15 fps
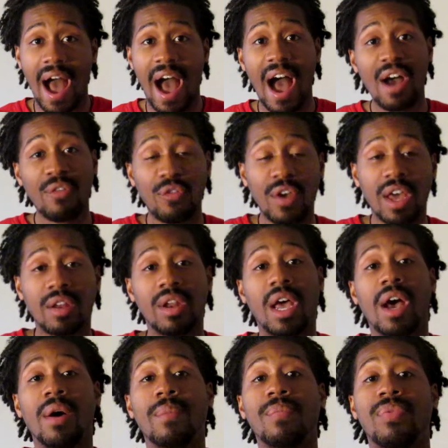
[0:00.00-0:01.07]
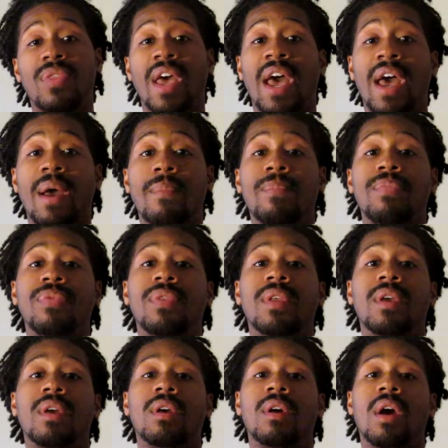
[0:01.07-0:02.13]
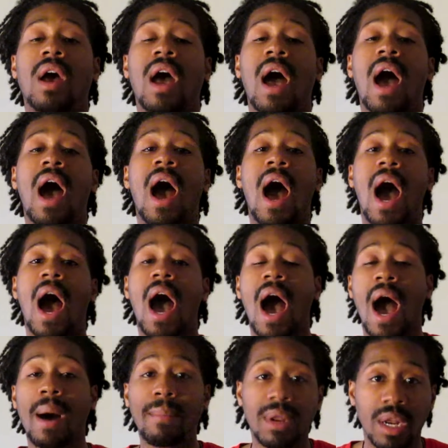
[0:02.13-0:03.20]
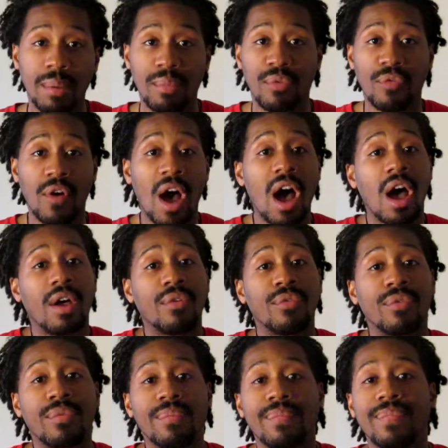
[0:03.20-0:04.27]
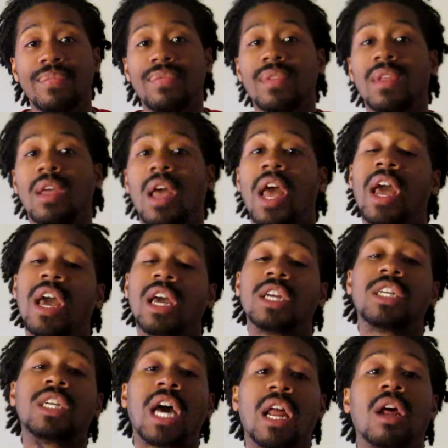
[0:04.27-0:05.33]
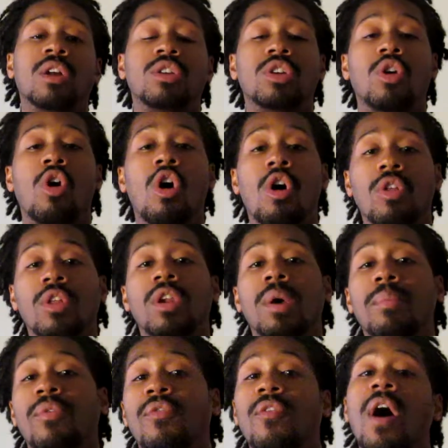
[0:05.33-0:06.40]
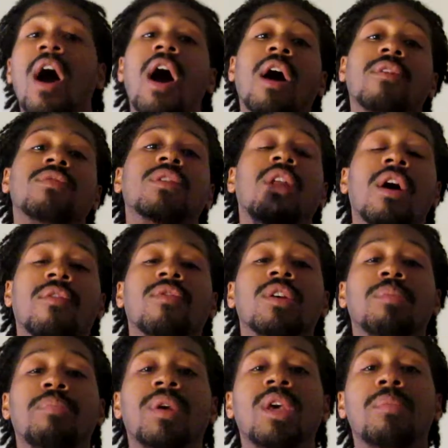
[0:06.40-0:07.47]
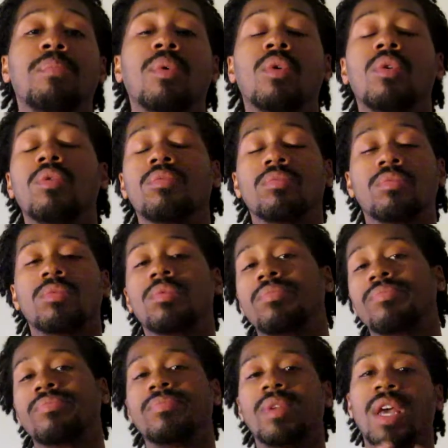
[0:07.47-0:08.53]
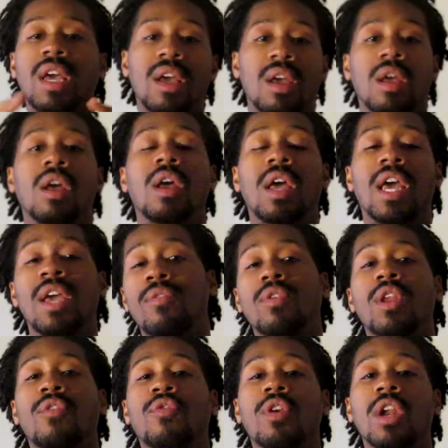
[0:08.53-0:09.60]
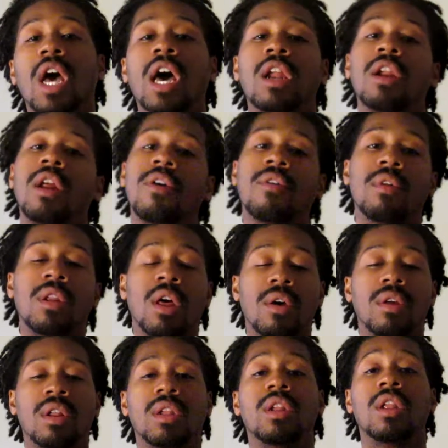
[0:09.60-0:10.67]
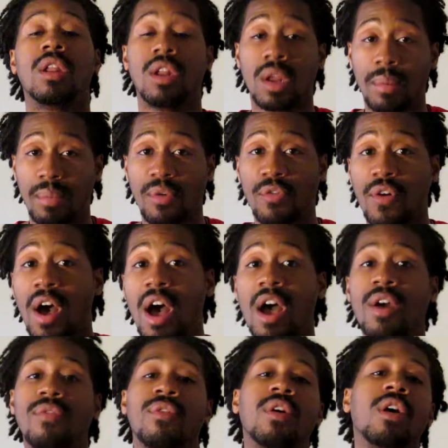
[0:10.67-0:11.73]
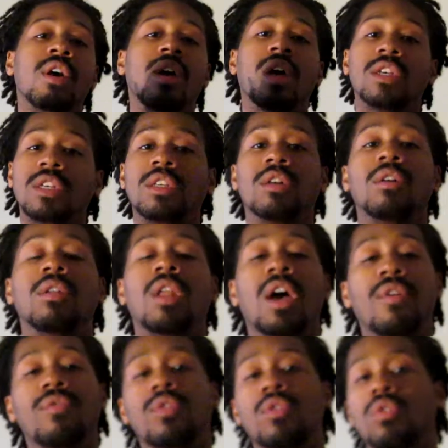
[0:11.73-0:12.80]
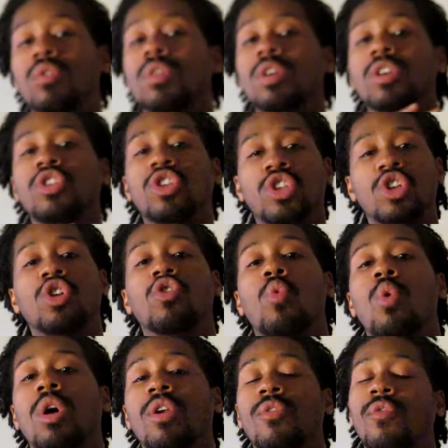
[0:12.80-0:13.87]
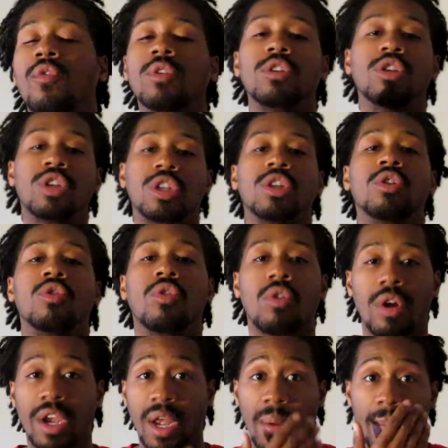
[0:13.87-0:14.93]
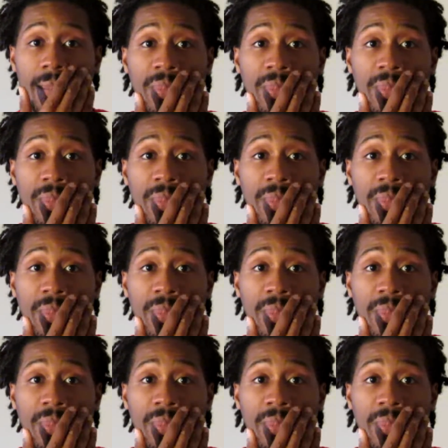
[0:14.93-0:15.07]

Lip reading: I found out that I'm a number 5. And shout out to all the number 5s, lovely people. Even if you're not a number 5, still love you, still wonderful, you're still great.